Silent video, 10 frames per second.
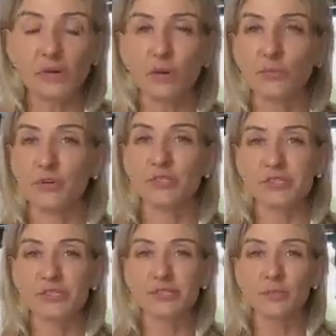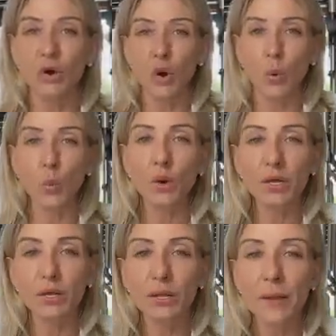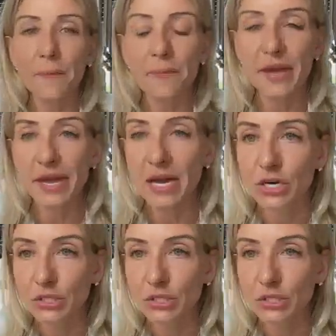your immune system will be